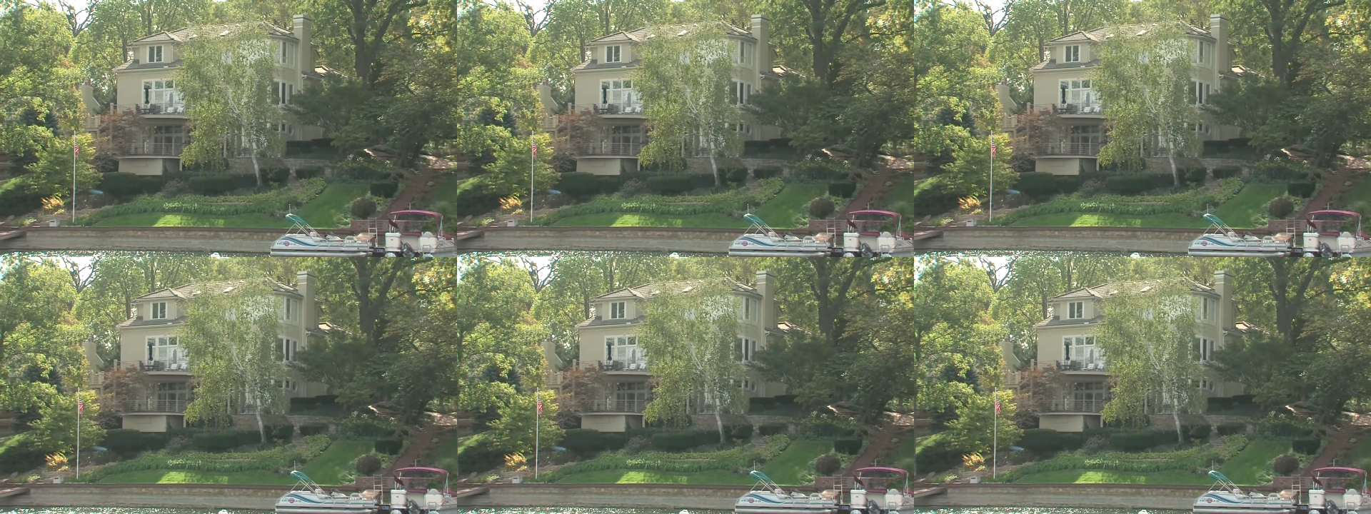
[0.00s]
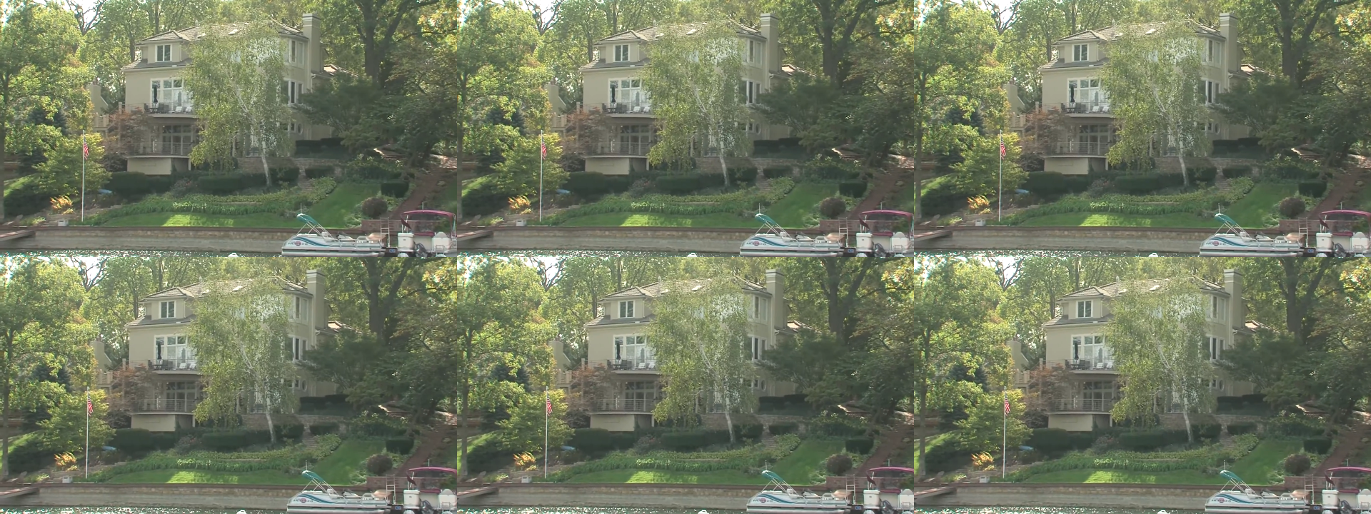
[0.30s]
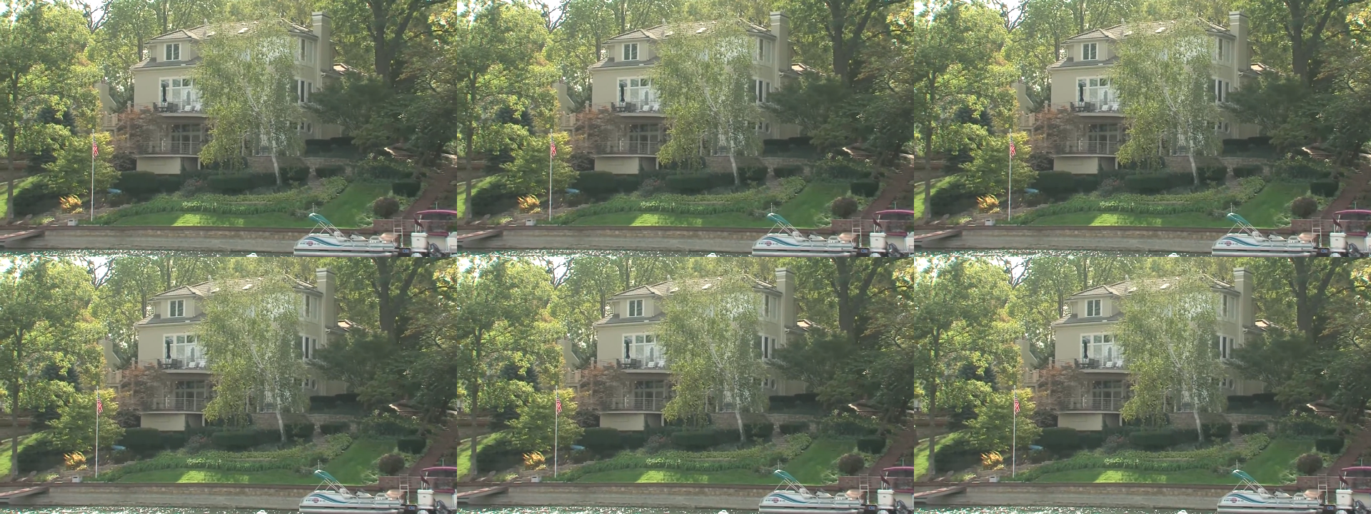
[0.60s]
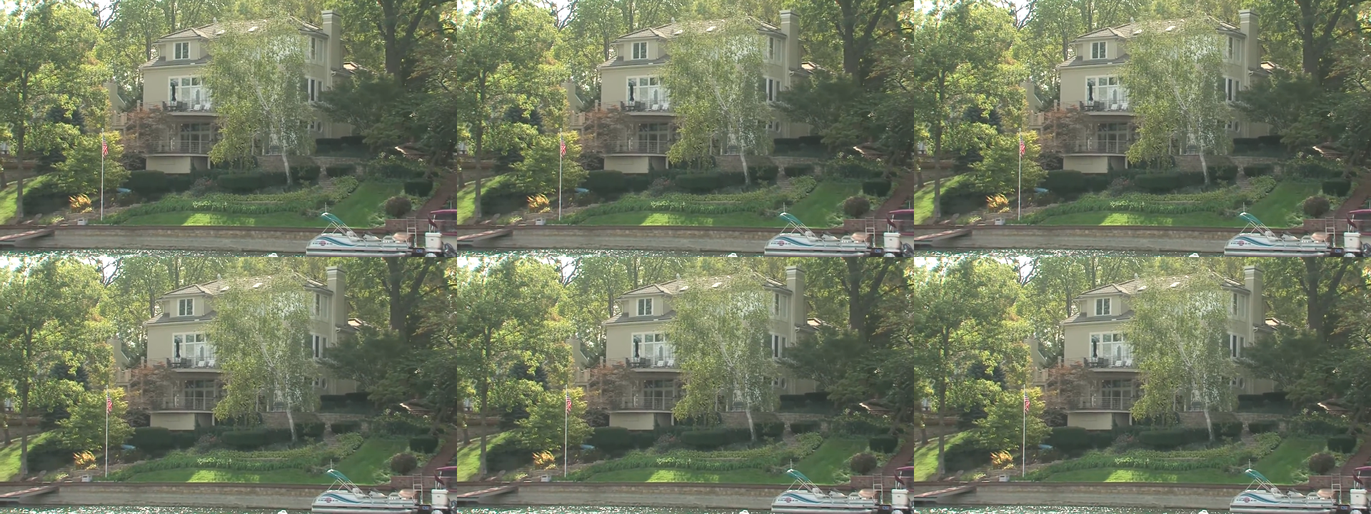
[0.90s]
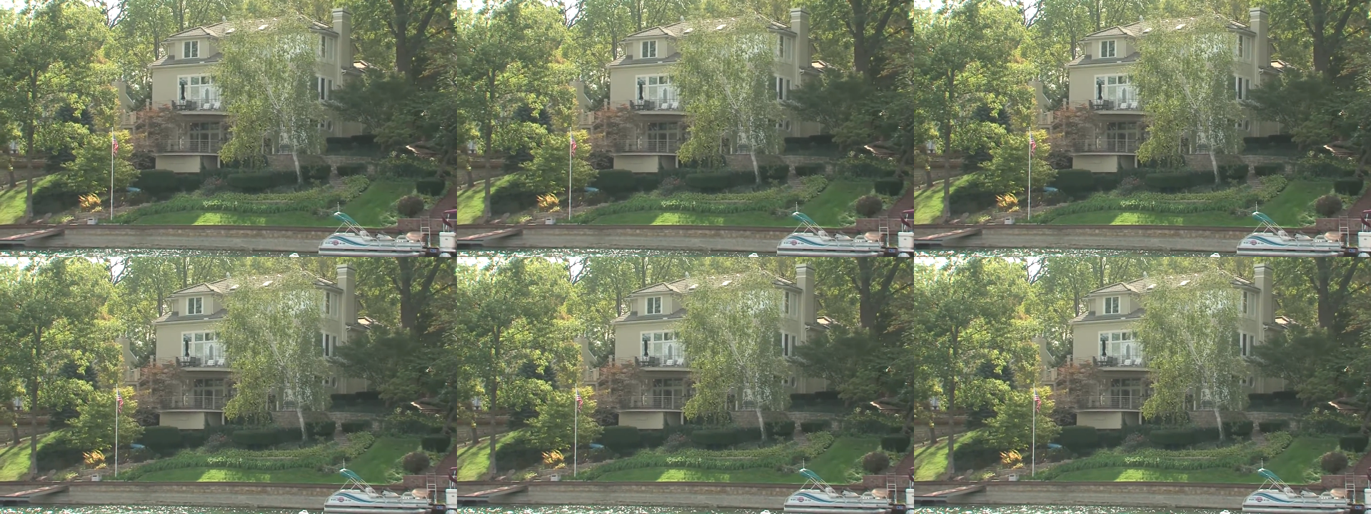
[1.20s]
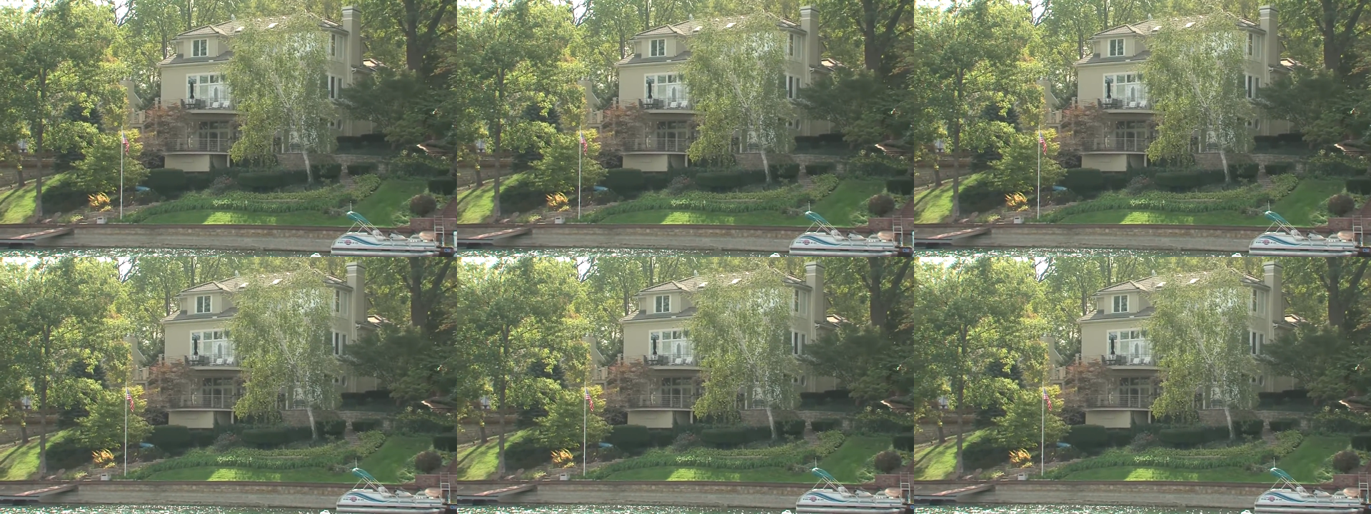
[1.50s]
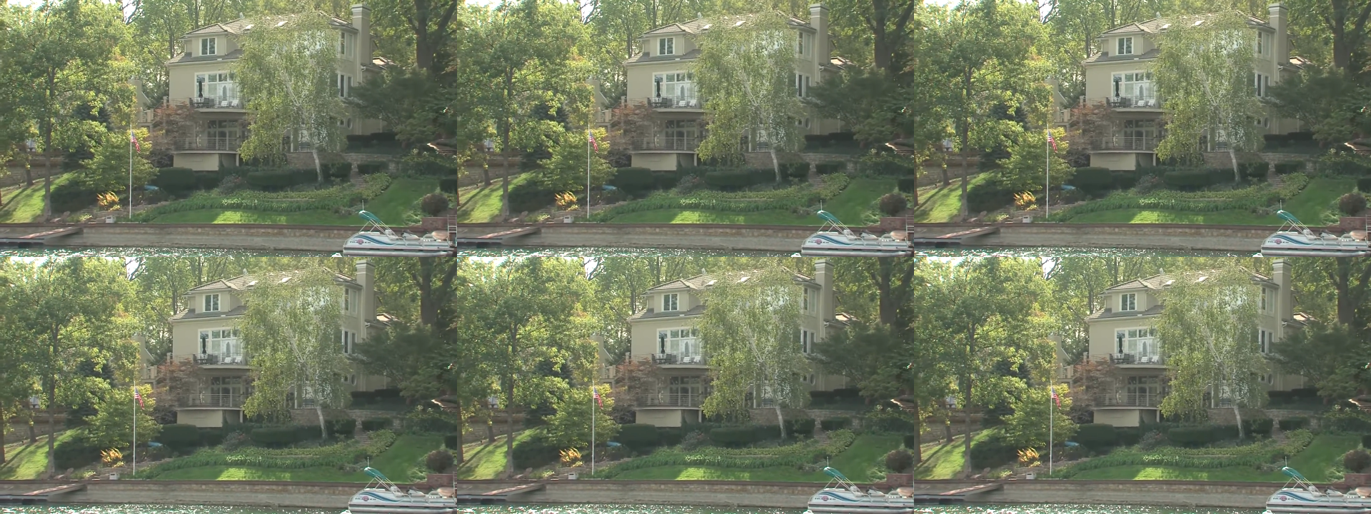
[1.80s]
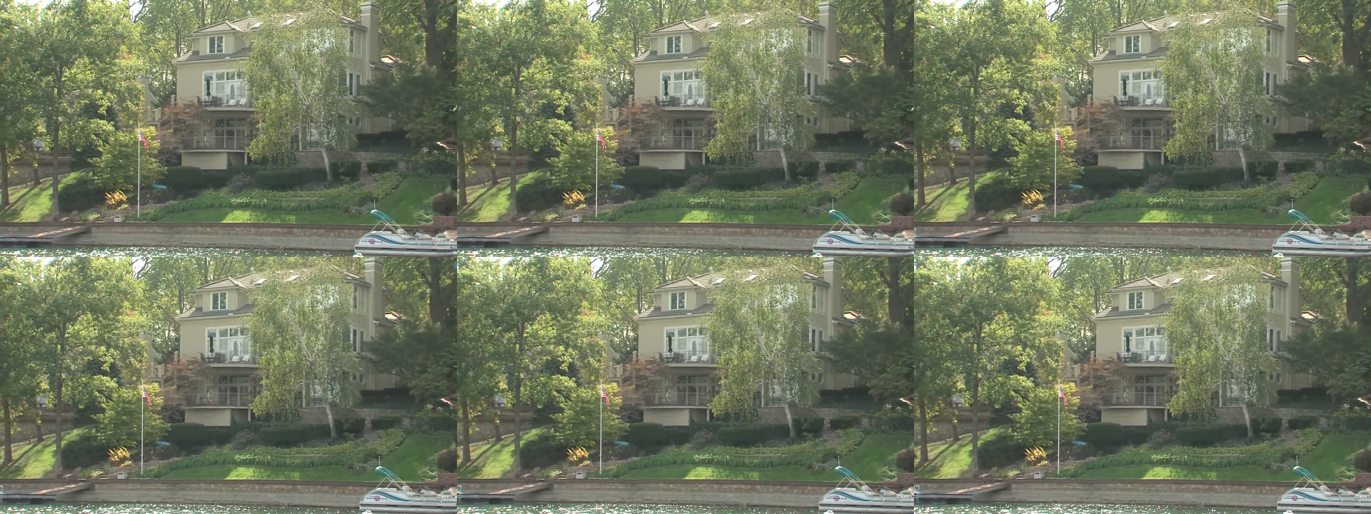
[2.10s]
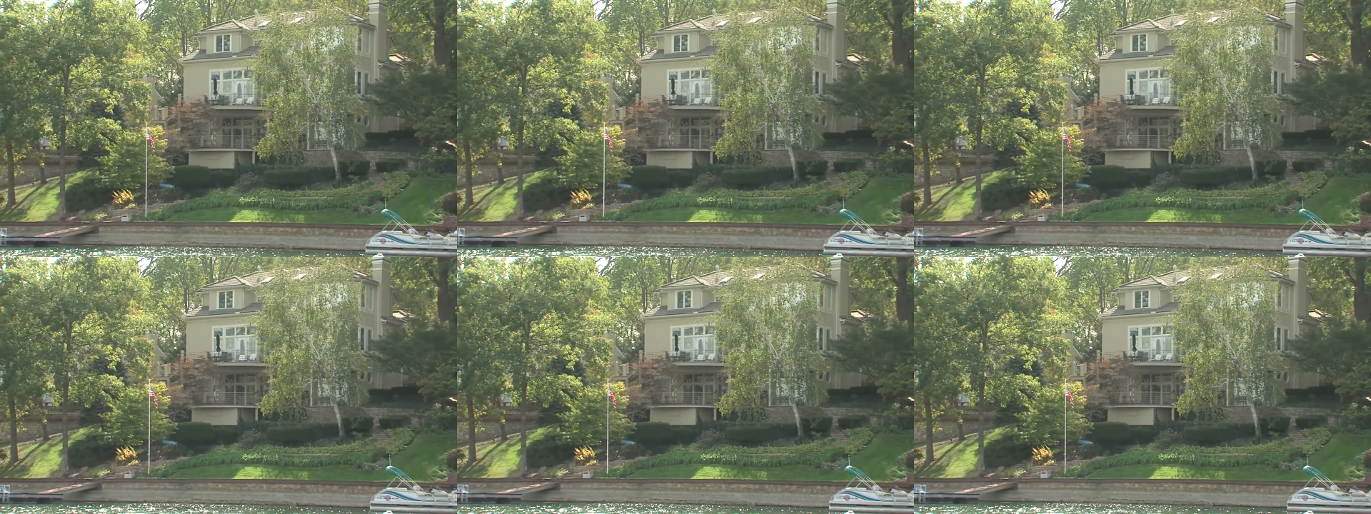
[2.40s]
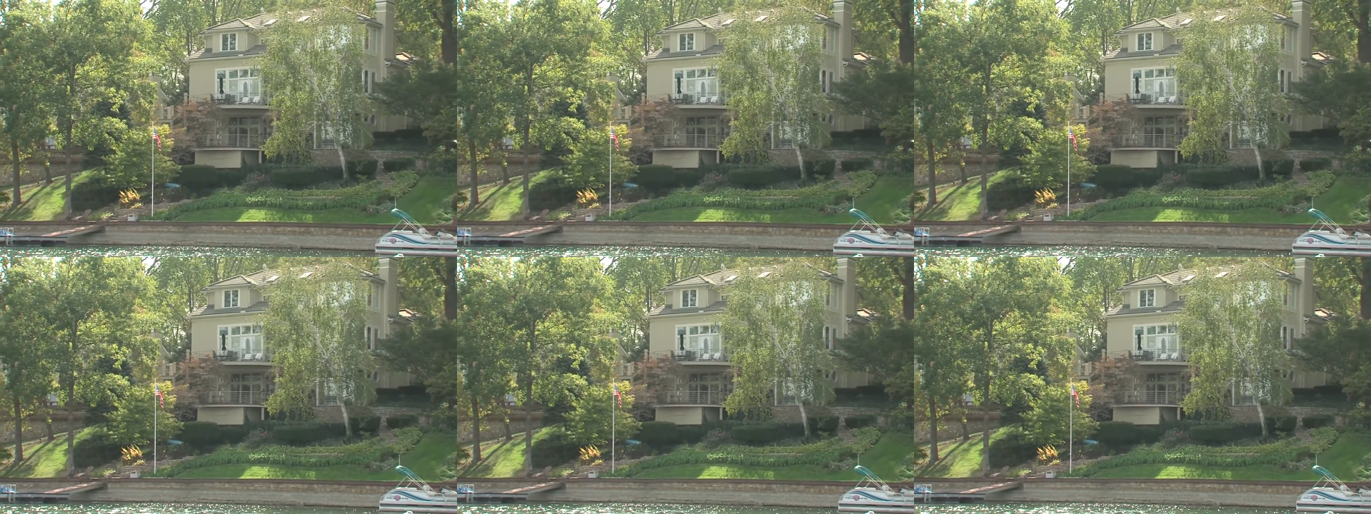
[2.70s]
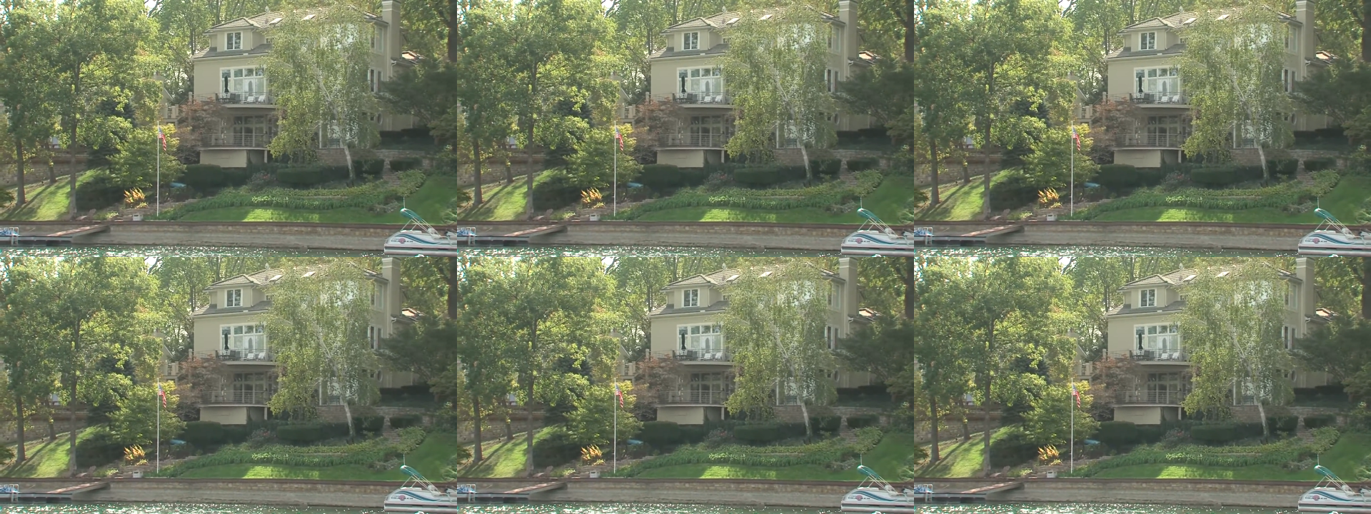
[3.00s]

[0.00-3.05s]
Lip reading: (no speaker visible)